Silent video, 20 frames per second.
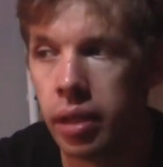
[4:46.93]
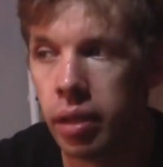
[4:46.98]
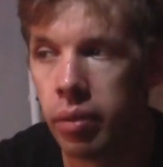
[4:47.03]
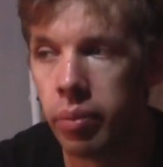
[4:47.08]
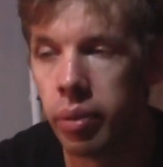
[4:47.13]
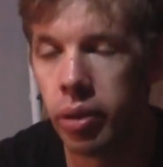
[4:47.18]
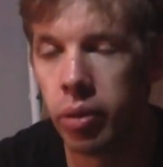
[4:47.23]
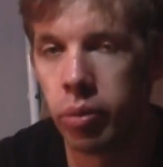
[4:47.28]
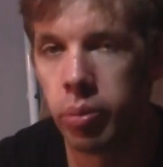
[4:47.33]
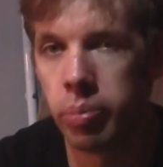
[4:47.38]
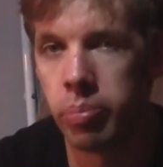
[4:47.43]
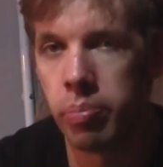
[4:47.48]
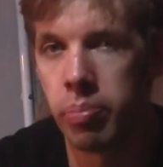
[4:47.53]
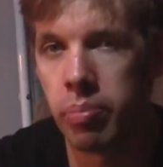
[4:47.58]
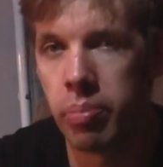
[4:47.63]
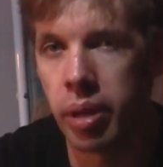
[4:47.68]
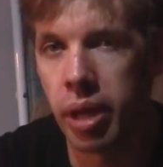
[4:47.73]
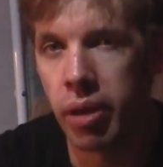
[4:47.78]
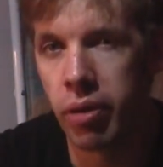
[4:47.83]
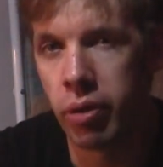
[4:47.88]
but it
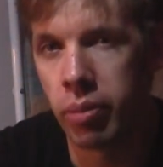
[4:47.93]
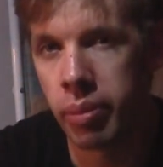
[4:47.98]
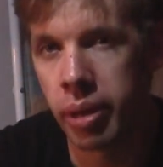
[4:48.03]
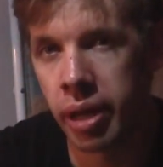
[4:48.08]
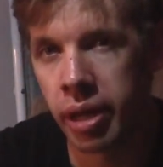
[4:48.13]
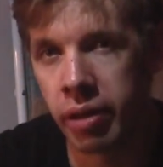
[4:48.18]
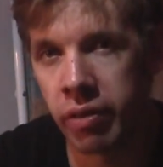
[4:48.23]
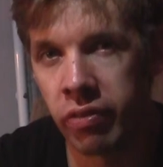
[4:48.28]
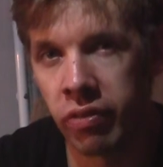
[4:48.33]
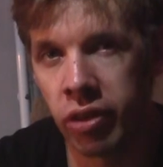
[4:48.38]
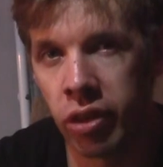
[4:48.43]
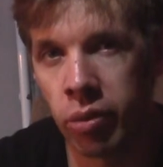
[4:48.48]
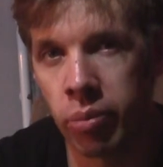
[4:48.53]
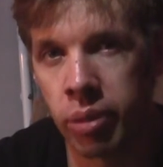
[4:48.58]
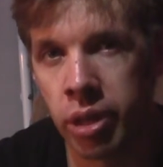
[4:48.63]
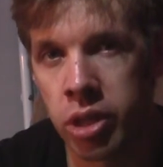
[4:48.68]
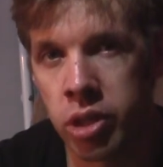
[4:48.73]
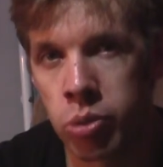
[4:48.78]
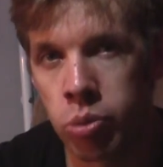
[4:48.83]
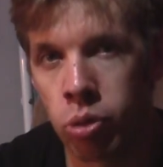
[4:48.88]
would make it feel
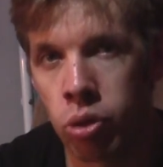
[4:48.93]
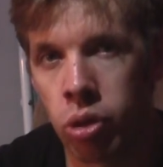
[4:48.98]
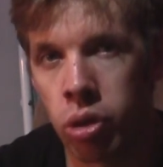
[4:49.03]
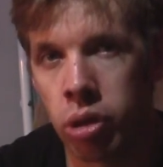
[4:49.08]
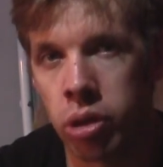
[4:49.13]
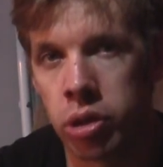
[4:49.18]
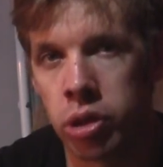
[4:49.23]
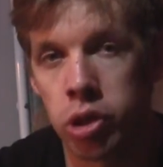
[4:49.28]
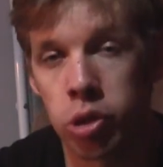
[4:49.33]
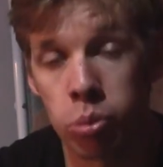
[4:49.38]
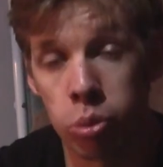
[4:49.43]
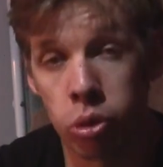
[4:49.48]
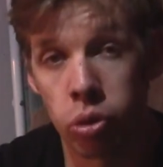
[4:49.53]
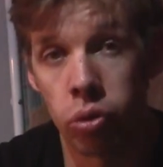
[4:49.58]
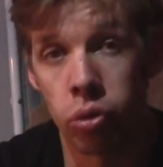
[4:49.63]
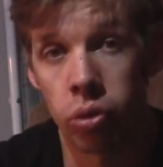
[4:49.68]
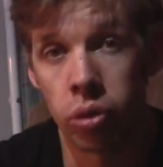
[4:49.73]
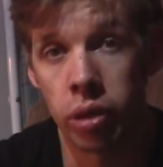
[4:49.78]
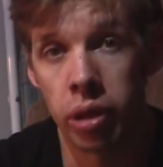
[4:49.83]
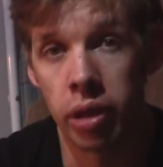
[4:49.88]
much more
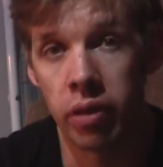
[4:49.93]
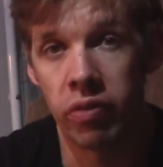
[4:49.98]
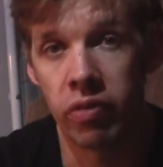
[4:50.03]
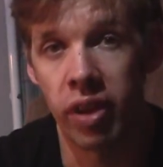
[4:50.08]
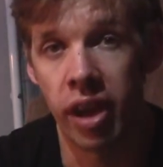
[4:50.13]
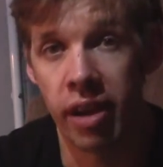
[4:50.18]
smooth if